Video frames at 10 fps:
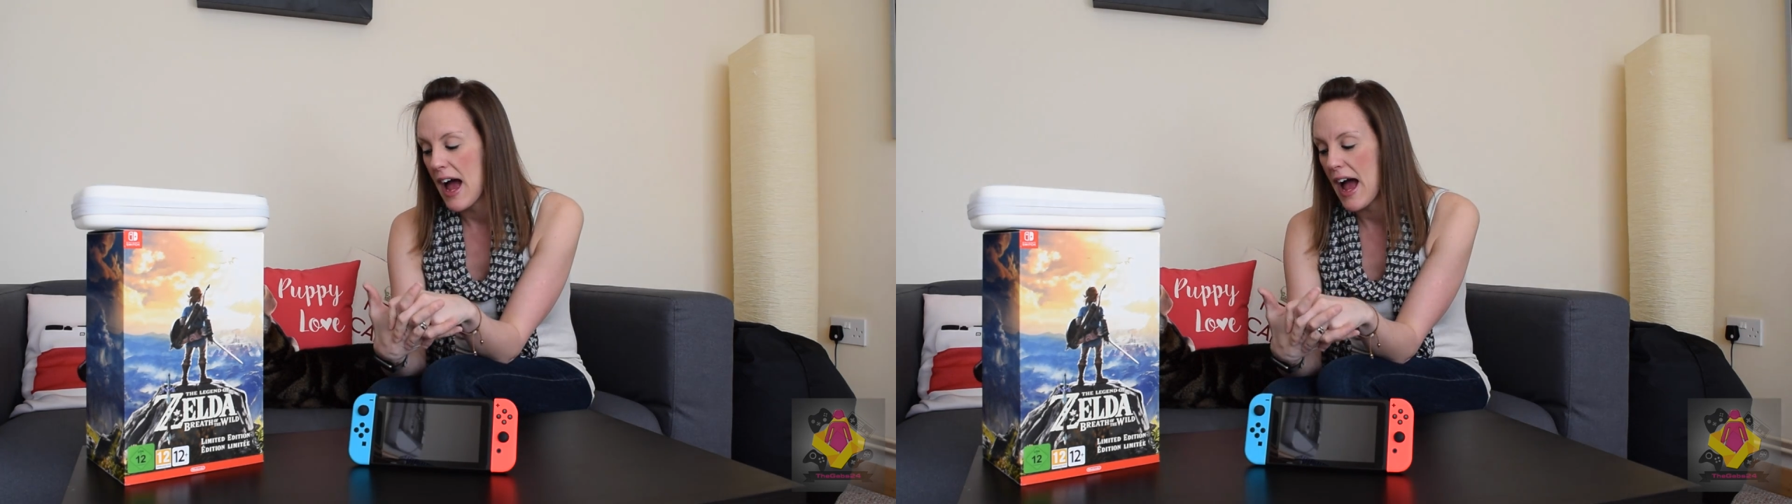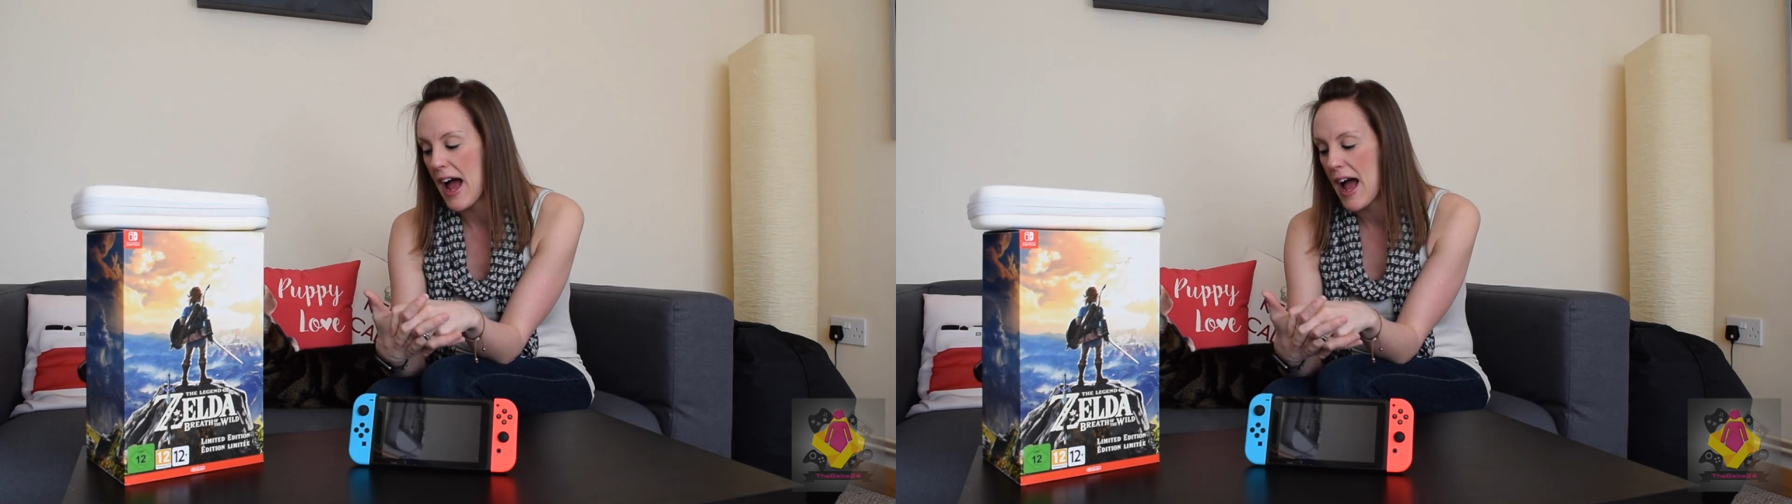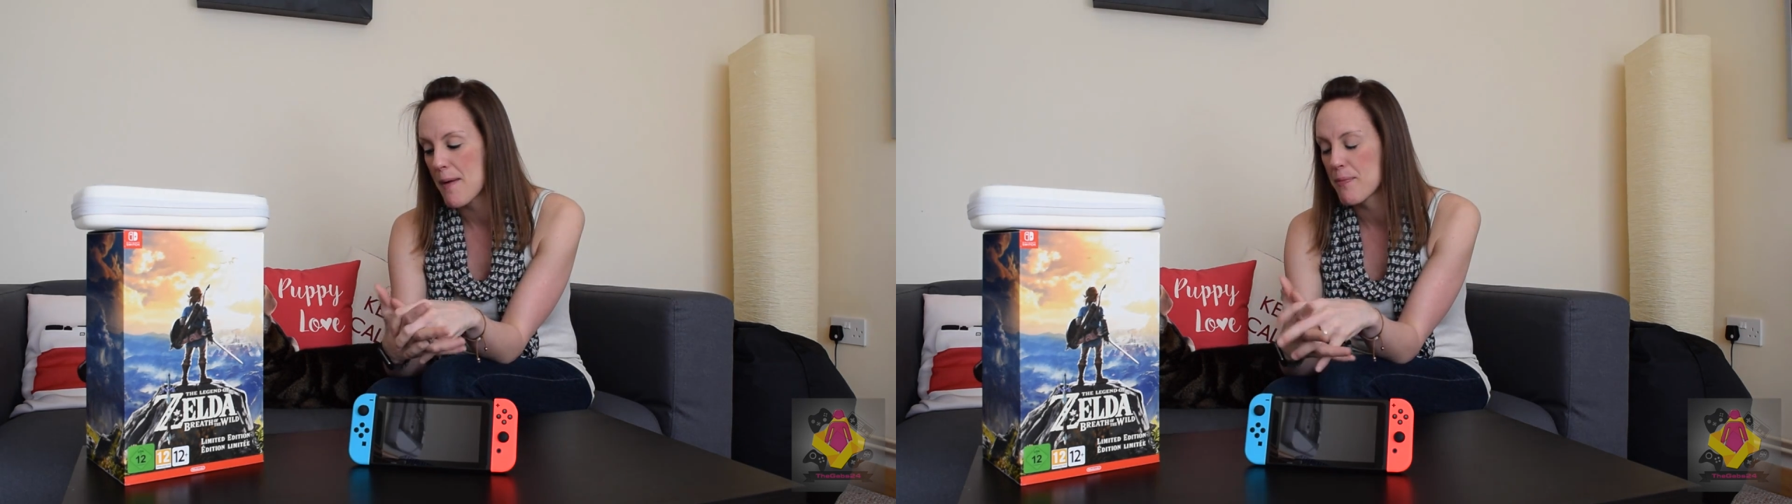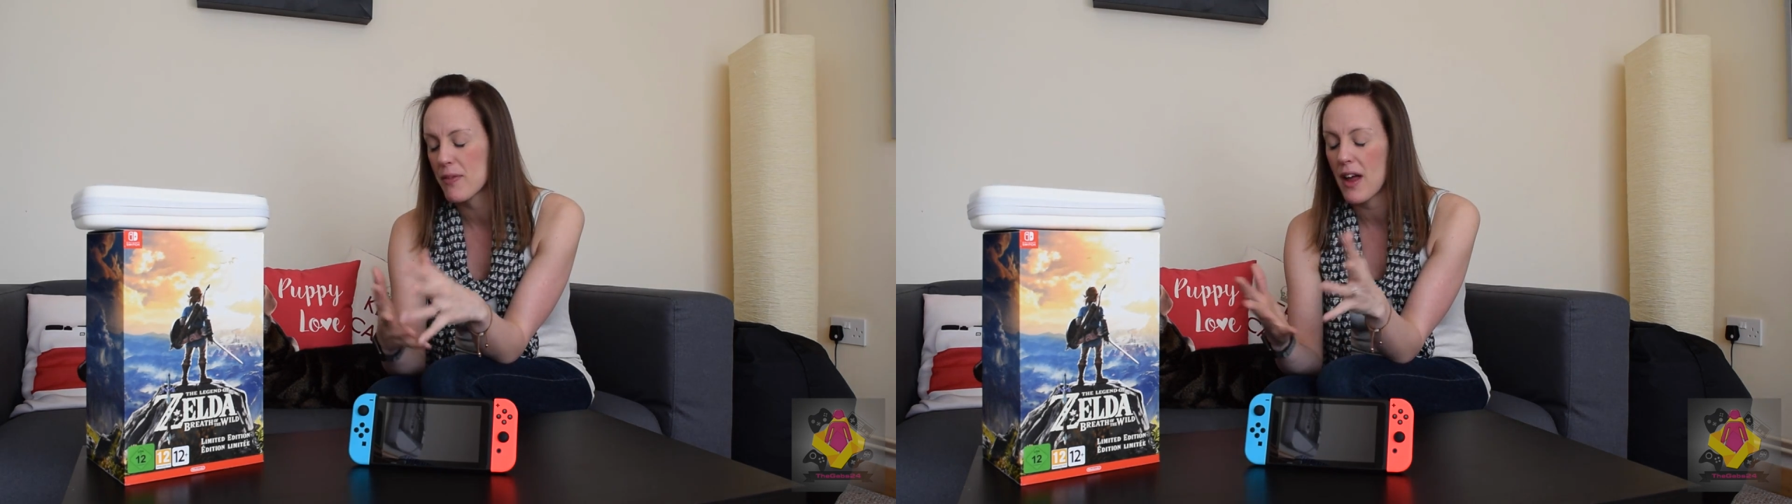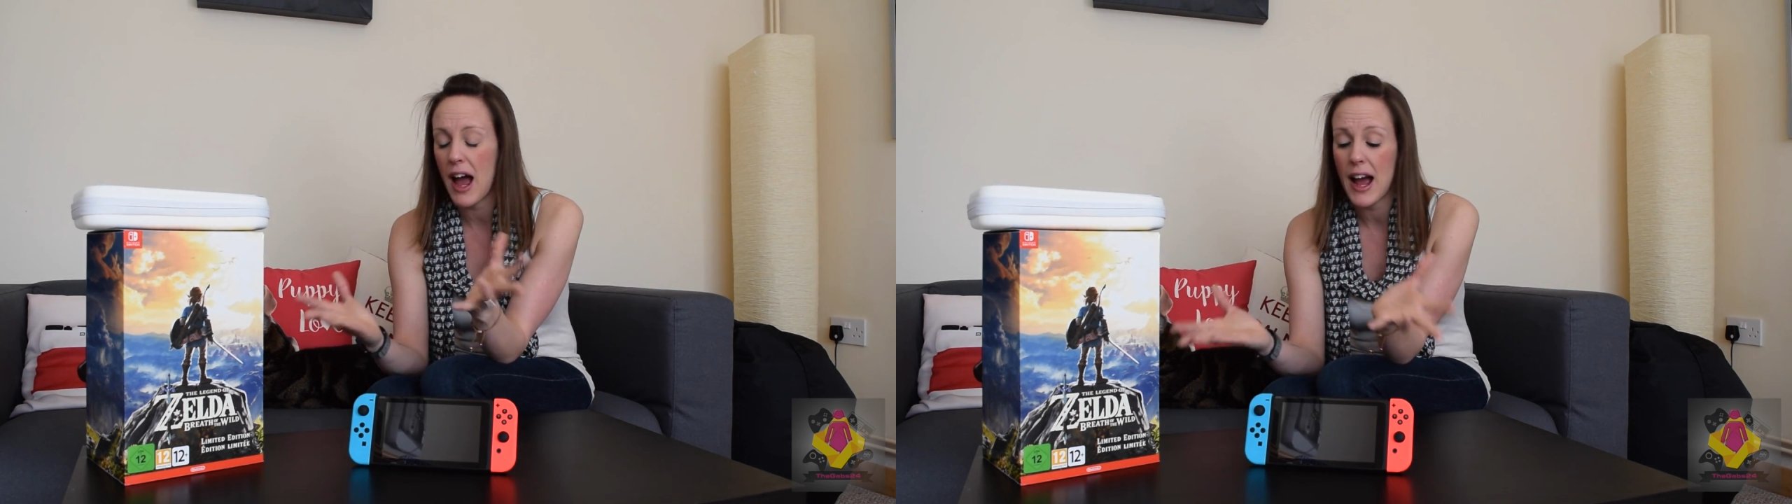
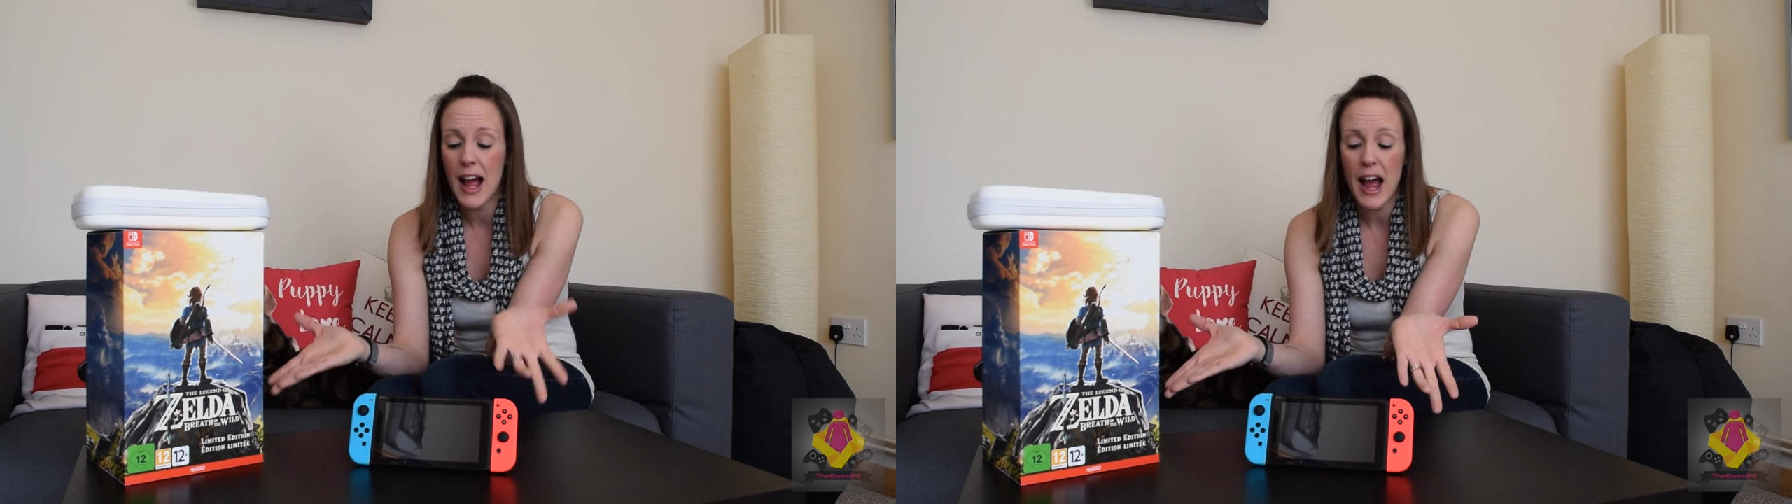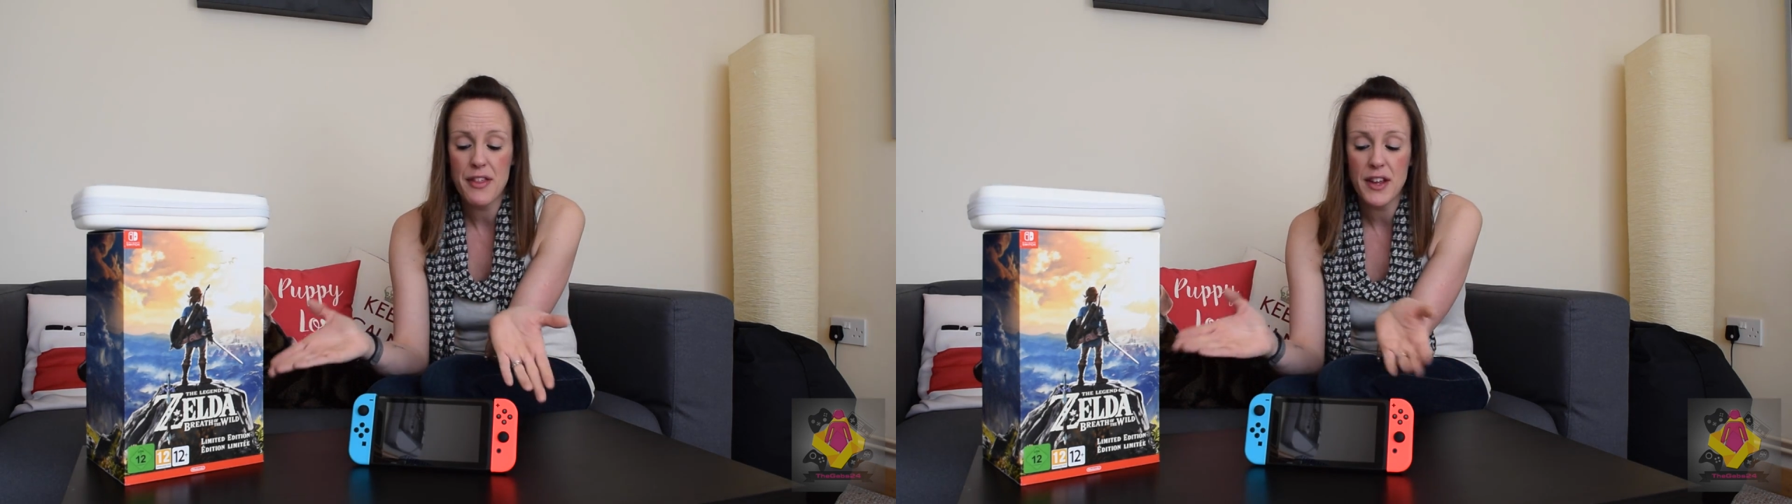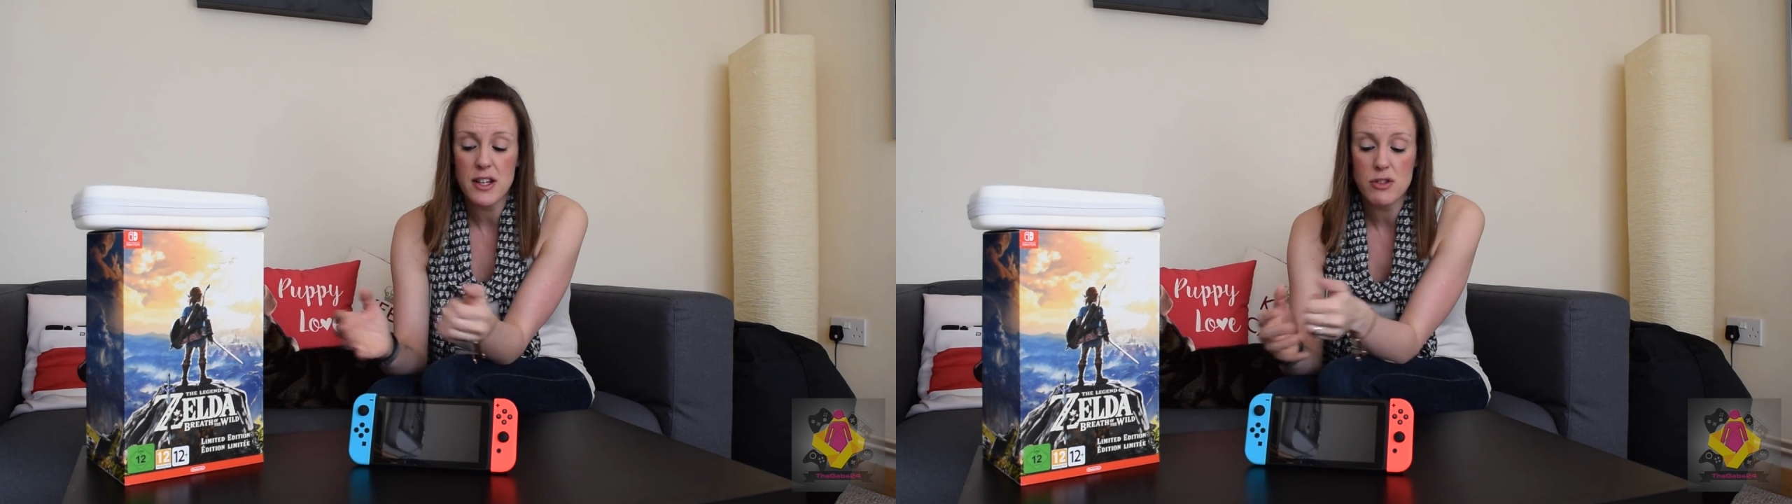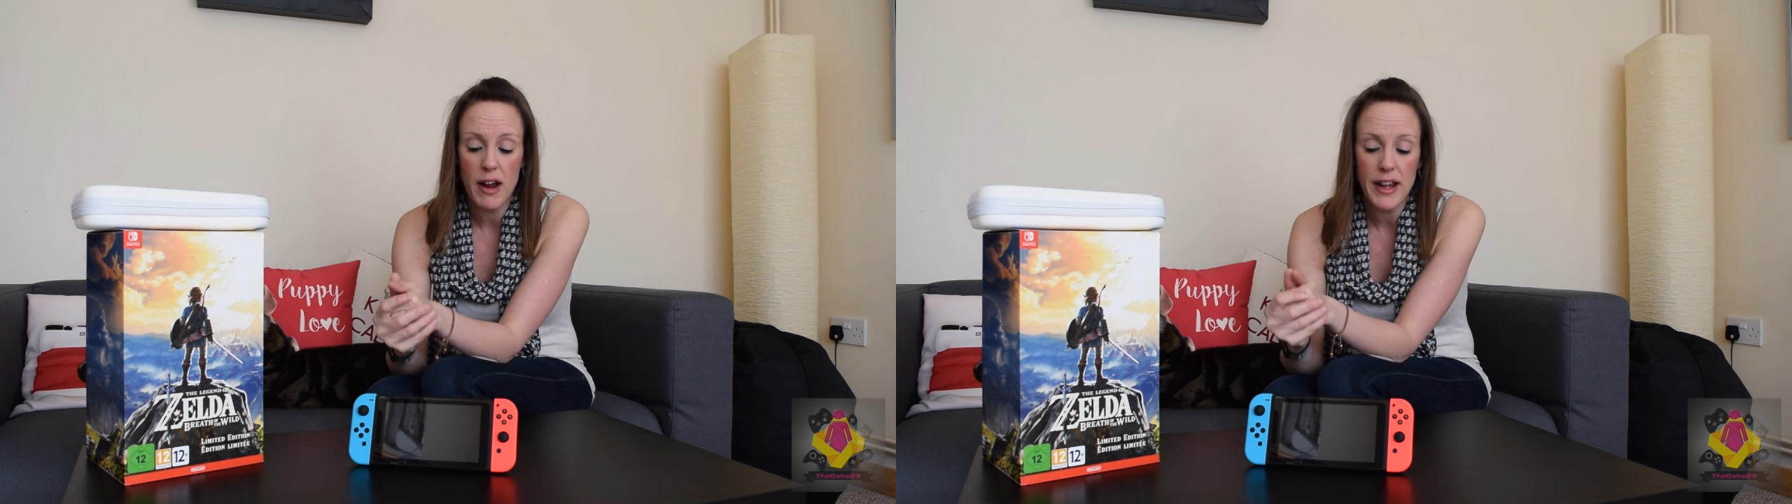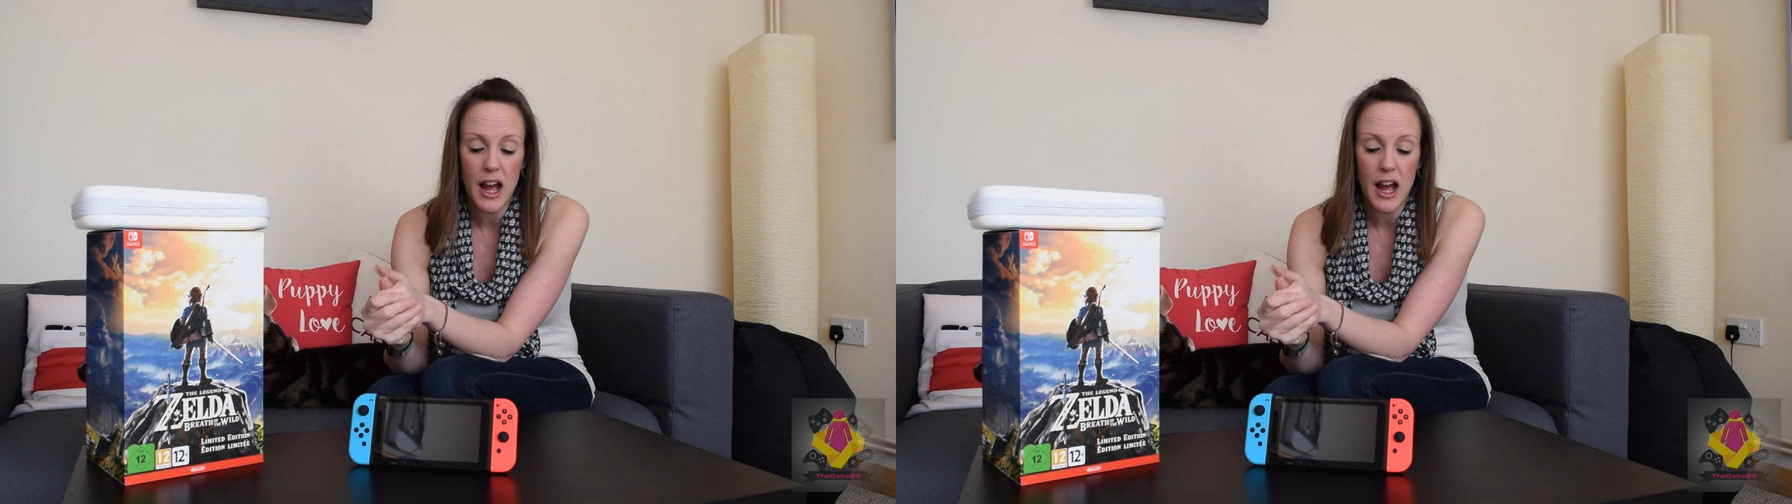I think it's great.